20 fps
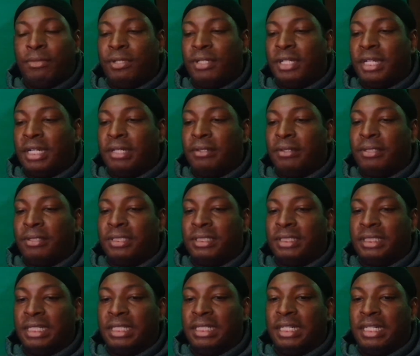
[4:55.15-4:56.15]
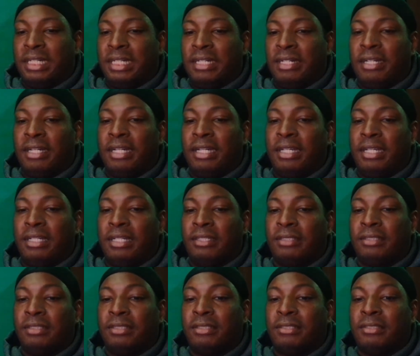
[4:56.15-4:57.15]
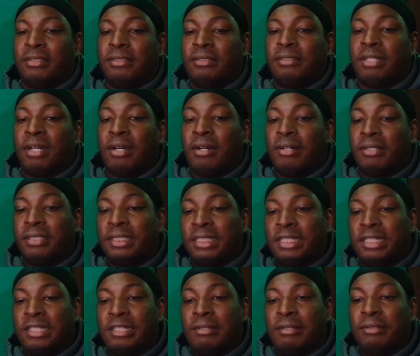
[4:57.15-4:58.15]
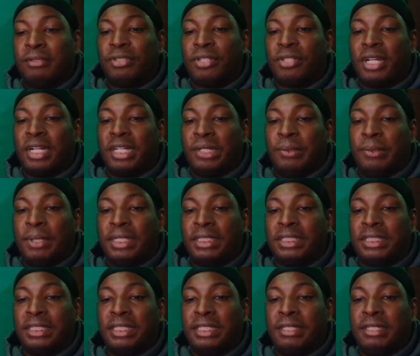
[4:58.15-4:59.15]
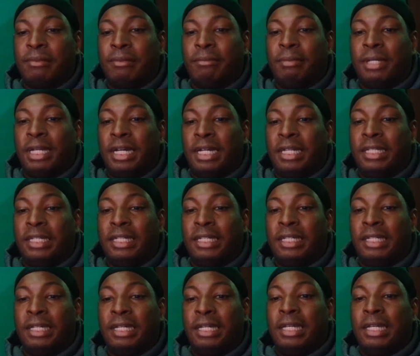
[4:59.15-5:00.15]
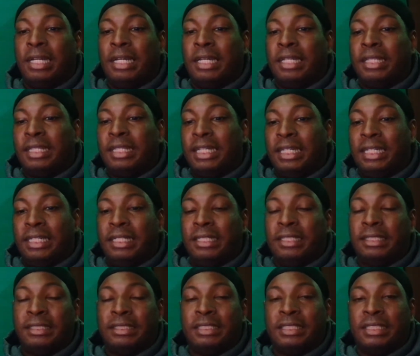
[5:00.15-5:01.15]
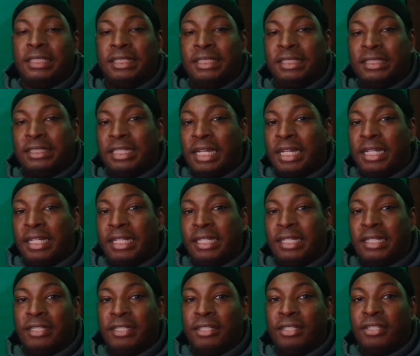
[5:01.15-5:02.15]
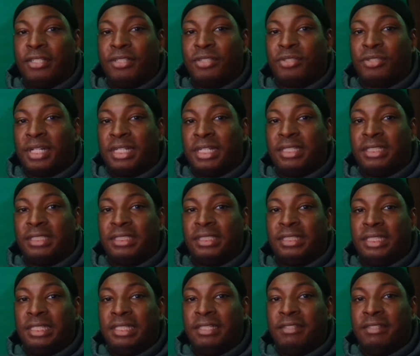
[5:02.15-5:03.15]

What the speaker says: You're not going to sit there and talk to them, try to question them about it, things and this, that, and the other, to try to see